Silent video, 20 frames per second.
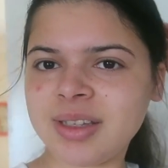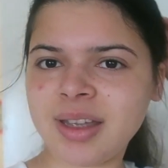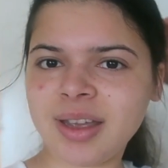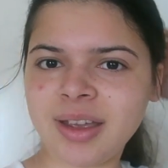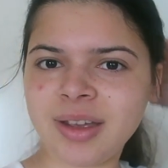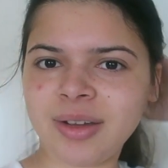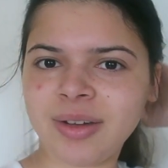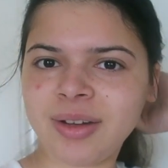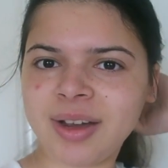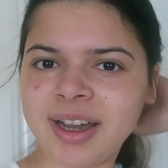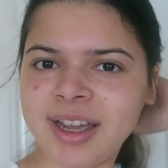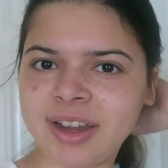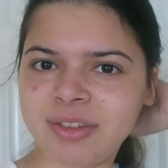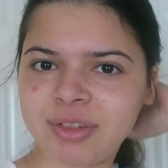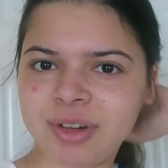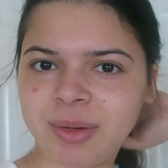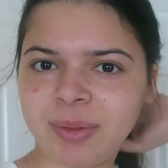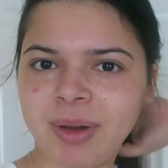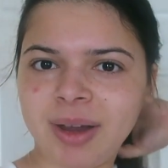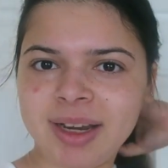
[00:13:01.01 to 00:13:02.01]
So, hi
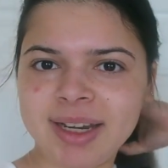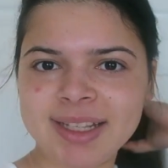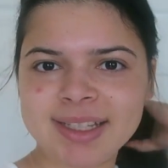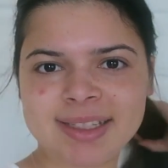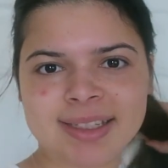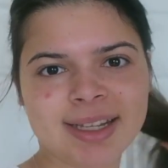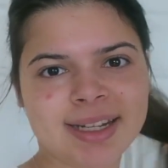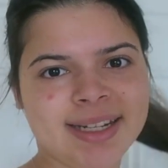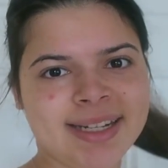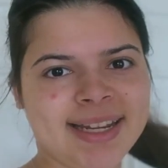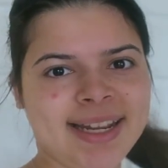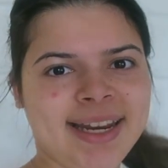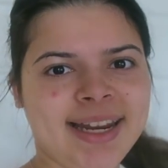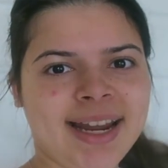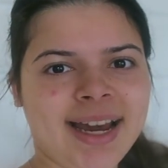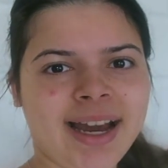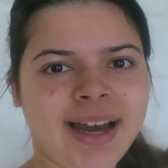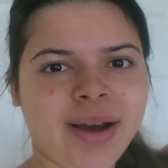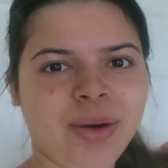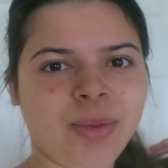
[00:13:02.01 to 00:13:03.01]
everyone, it's Sunday
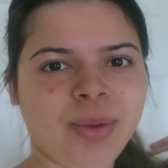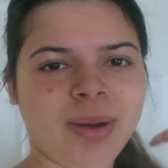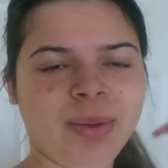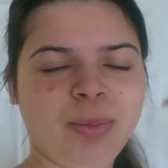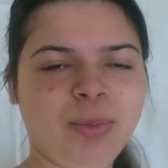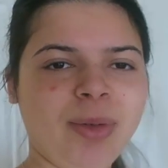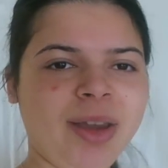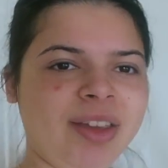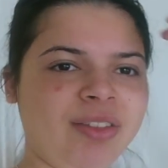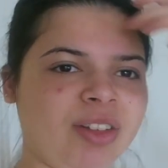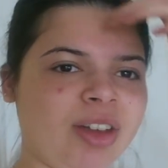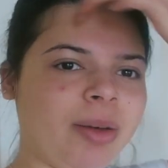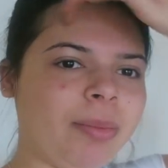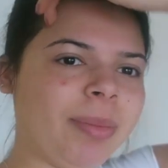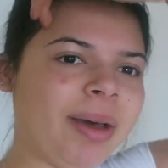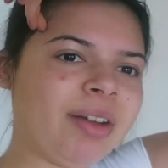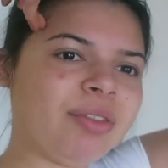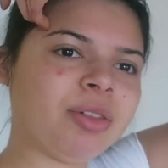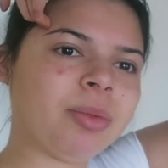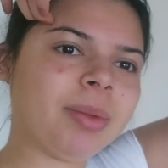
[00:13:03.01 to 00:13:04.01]
now and we've
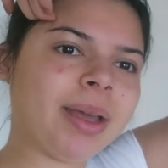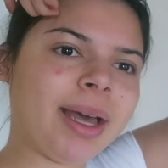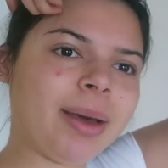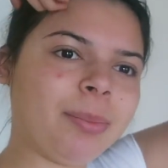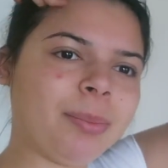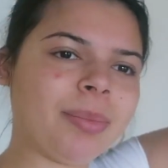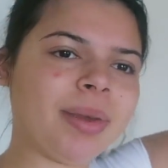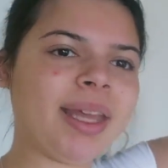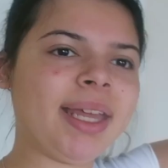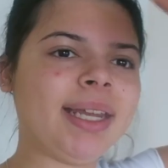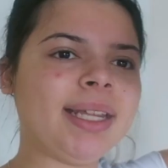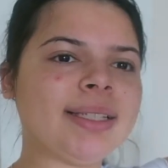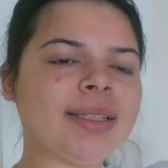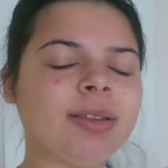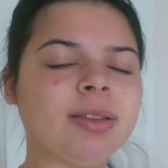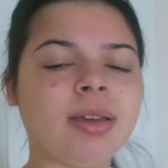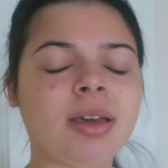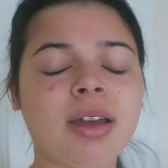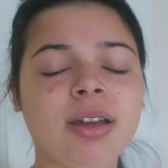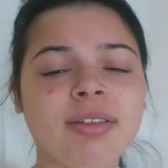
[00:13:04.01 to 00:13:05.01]
come back from camping.
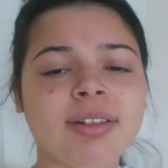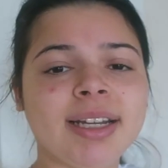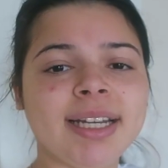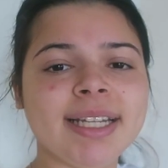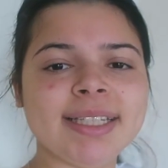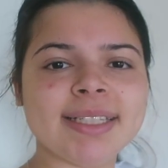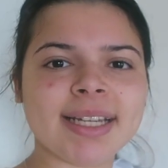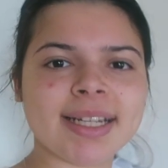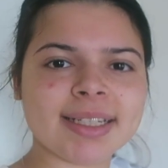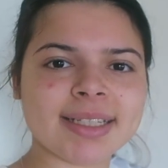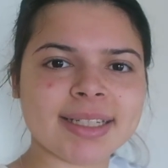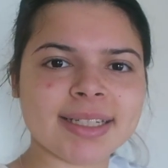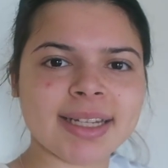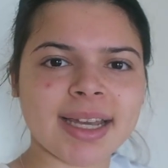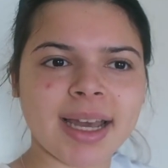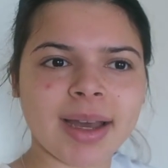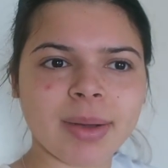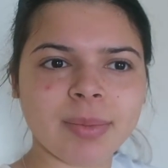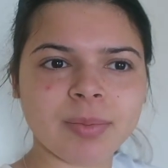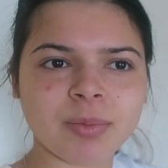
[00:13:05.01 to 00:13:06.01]
It's currently 10 to
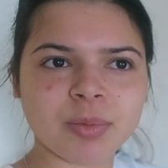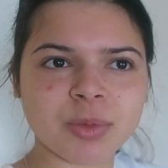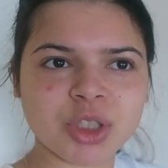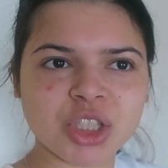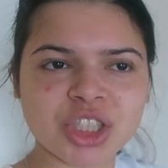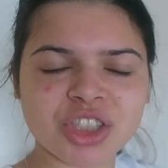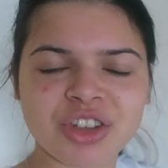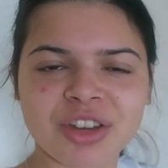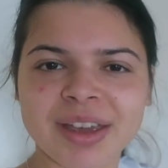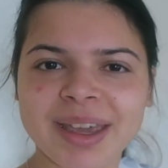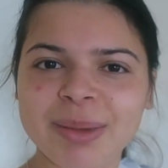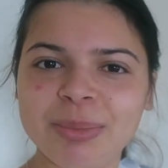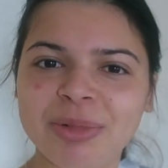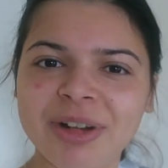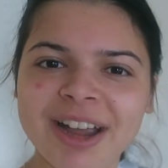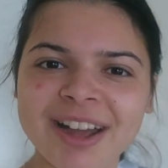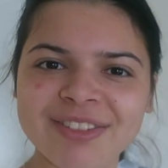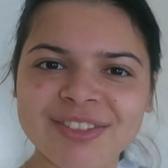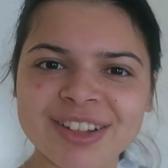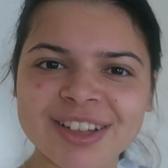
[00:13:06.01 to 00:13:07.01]
10, just cooking
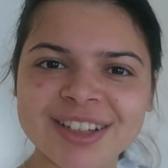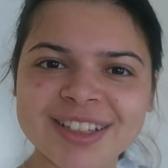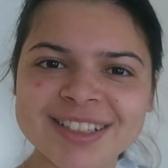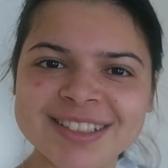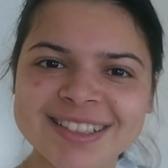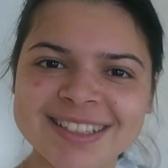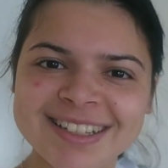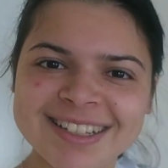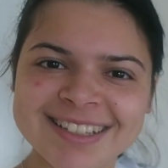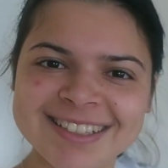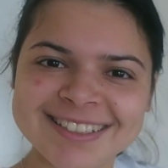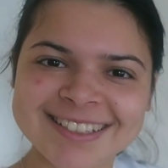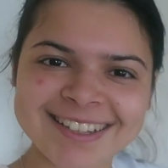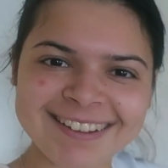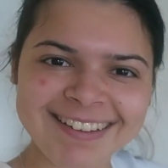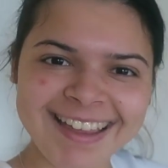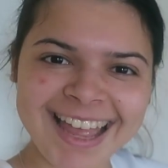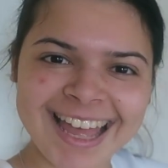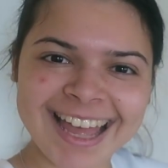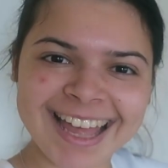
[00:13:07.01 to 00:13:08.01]
breakfast. So,
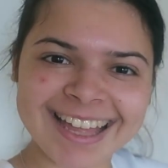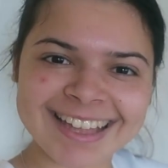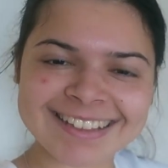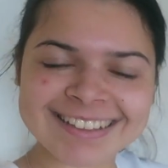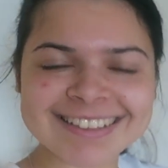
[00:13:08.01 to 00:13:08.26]
yeah.